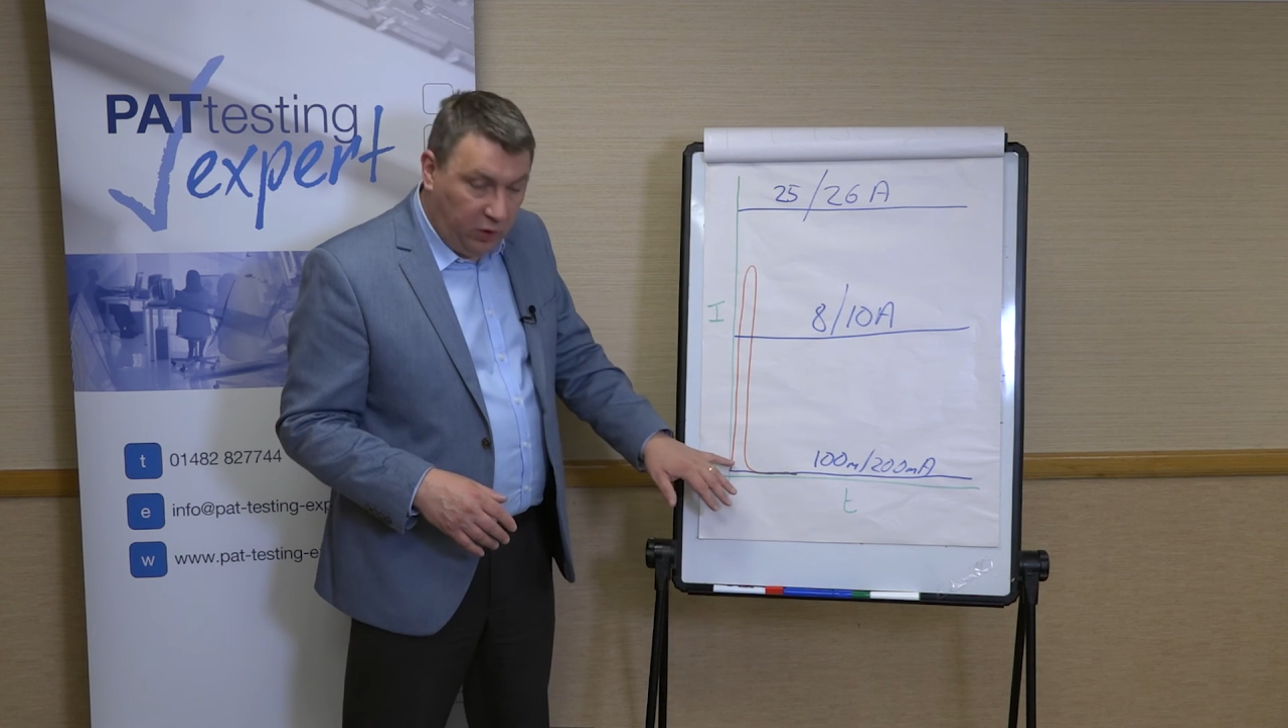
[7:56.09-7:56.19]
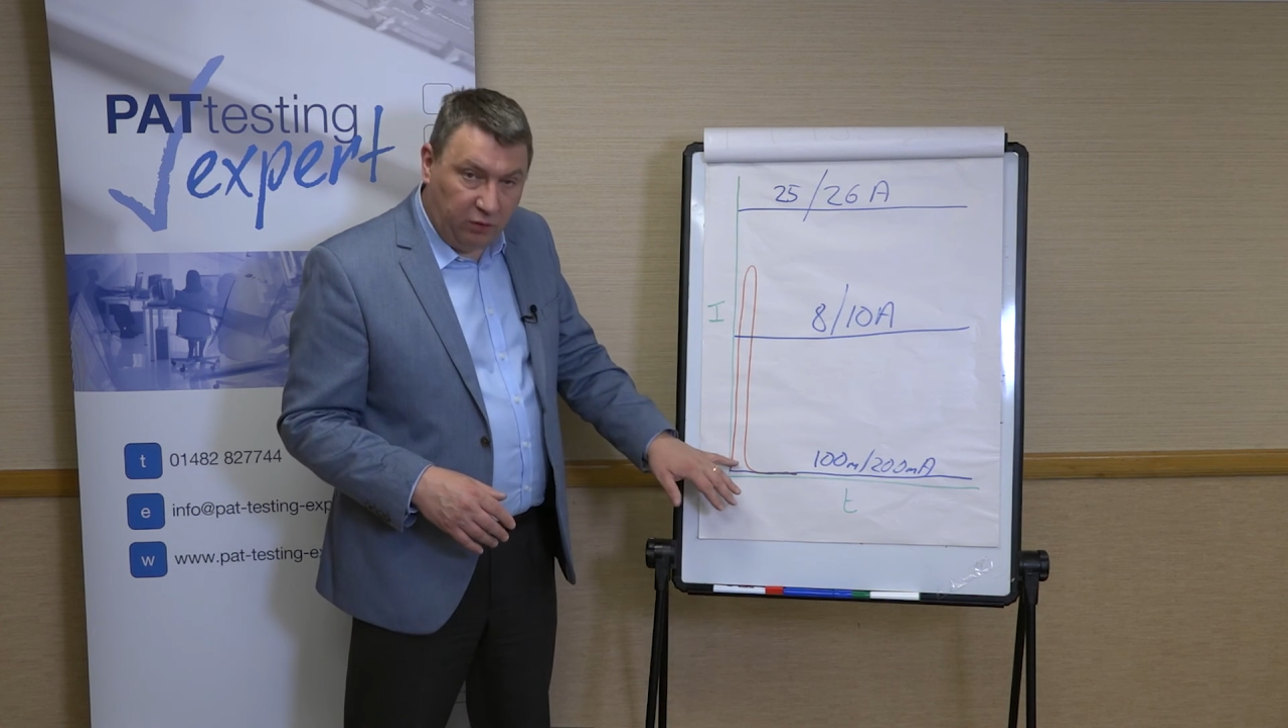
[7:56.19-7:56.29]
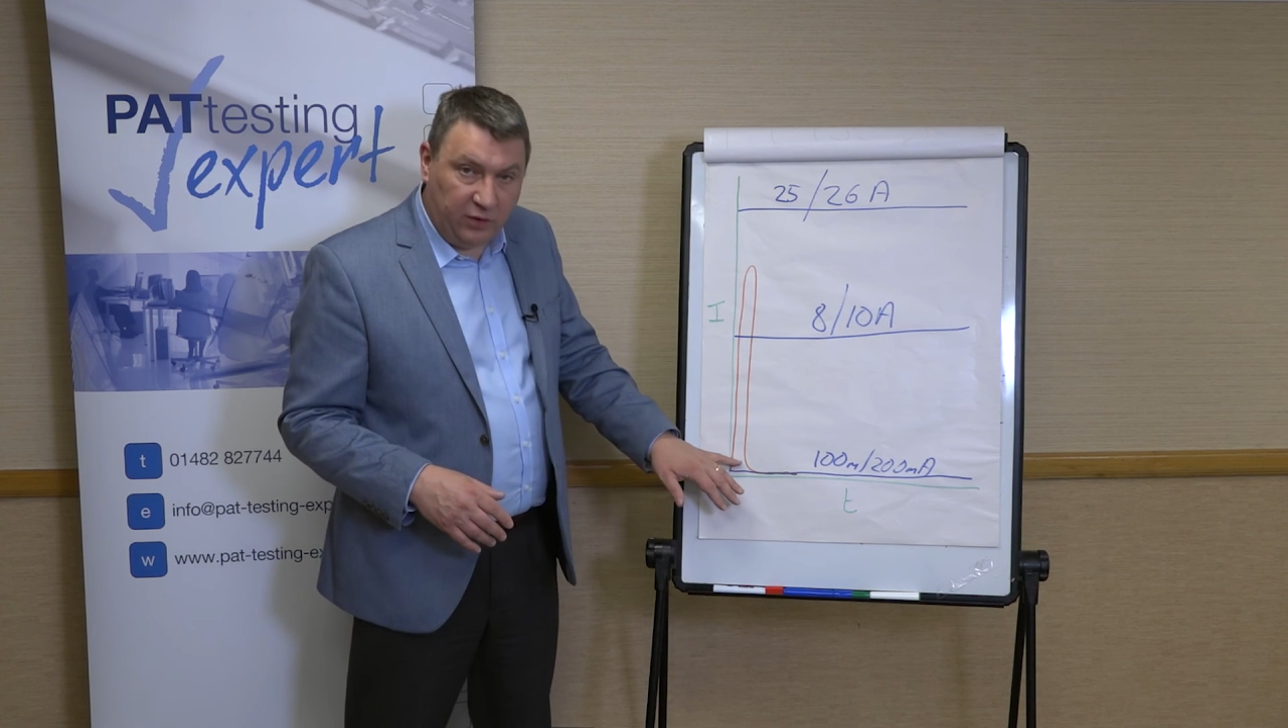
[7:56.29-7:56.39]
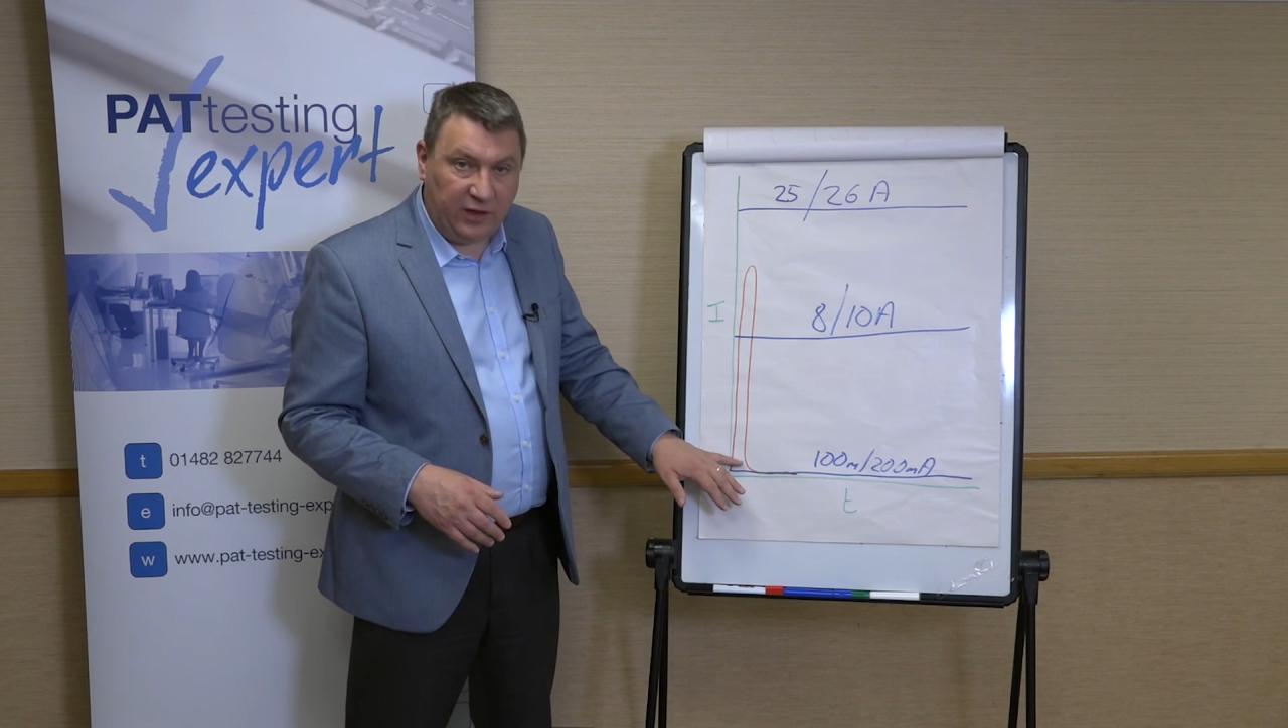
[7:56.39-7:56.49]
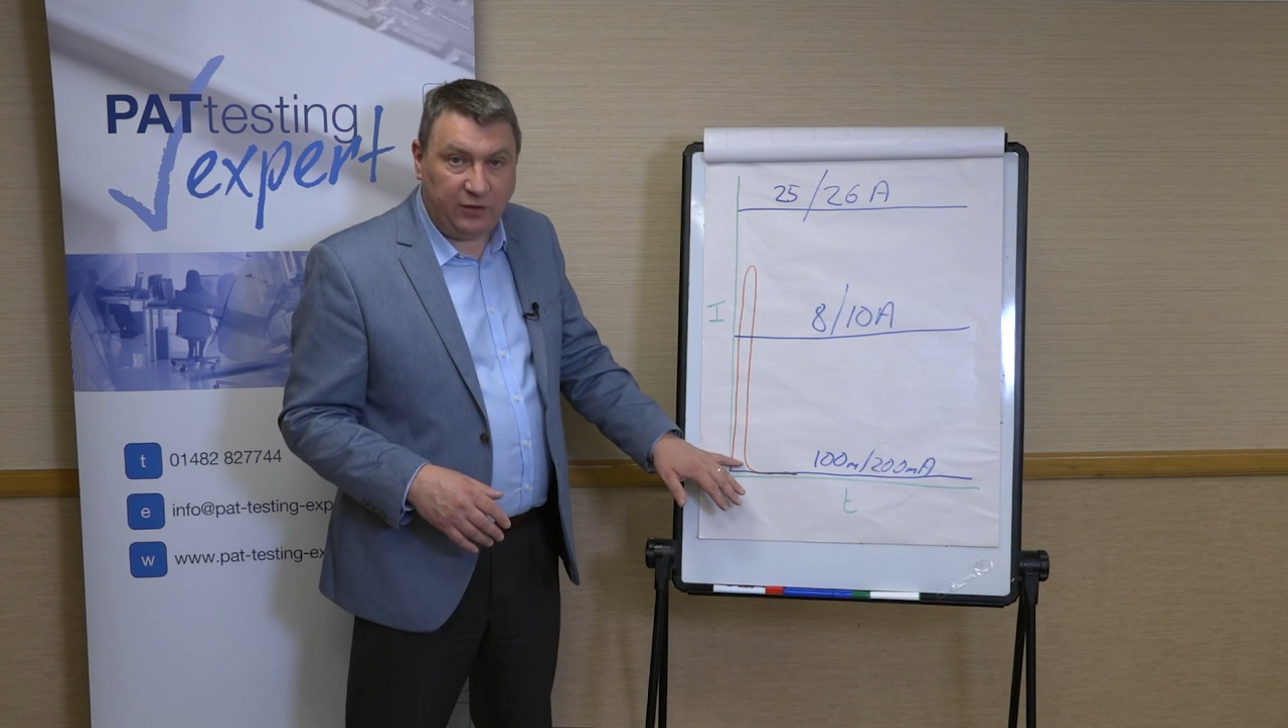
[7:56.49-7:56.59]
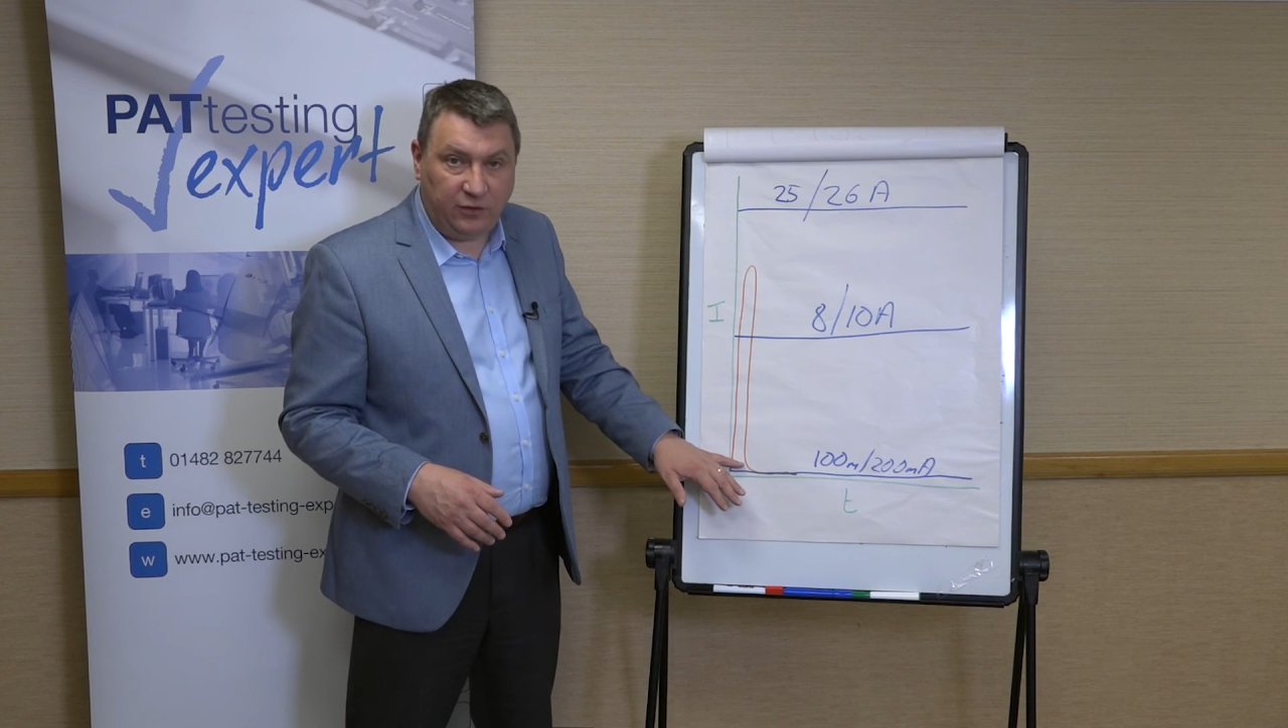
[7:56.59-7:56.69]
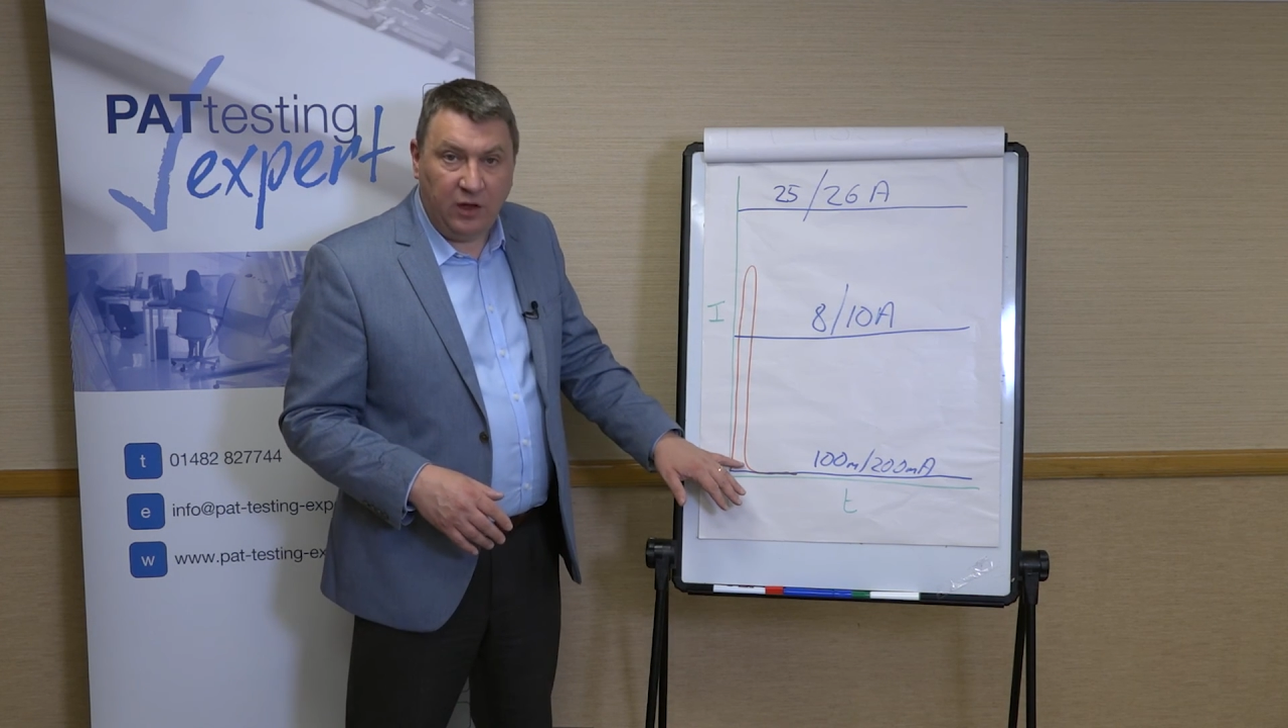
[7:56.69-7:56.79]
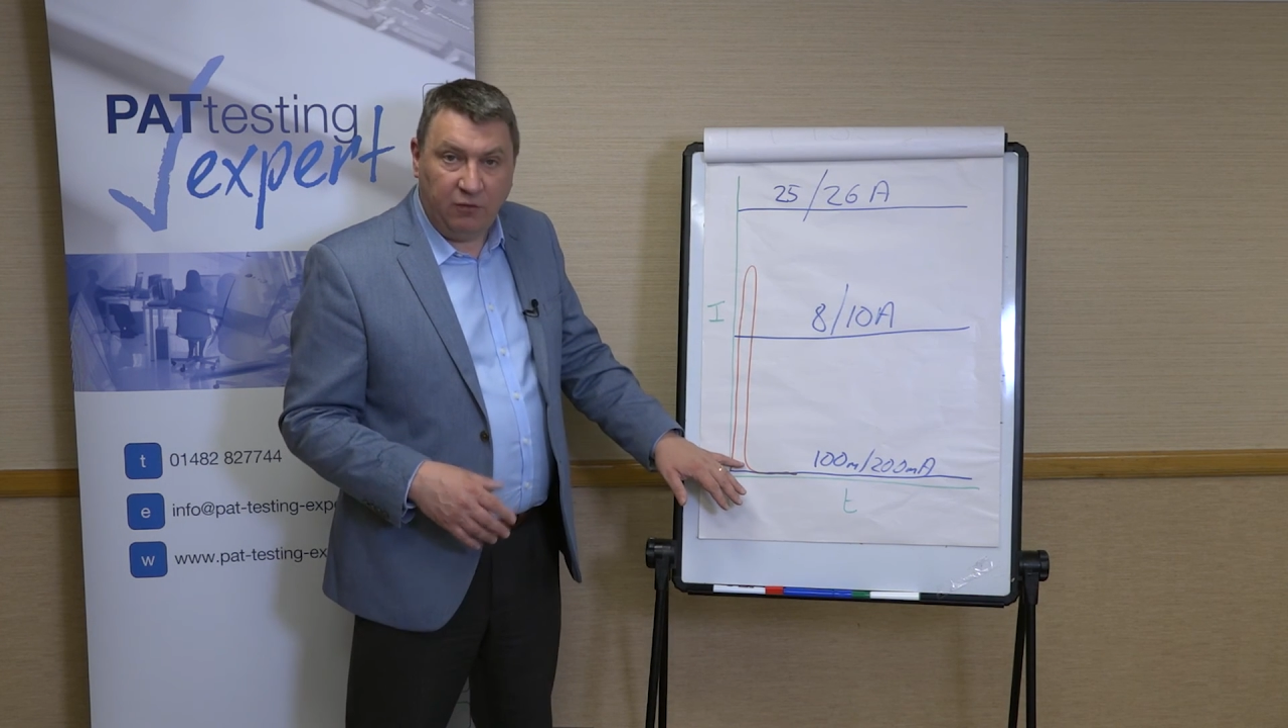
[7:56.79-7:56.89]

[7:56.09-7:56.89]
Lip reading: current test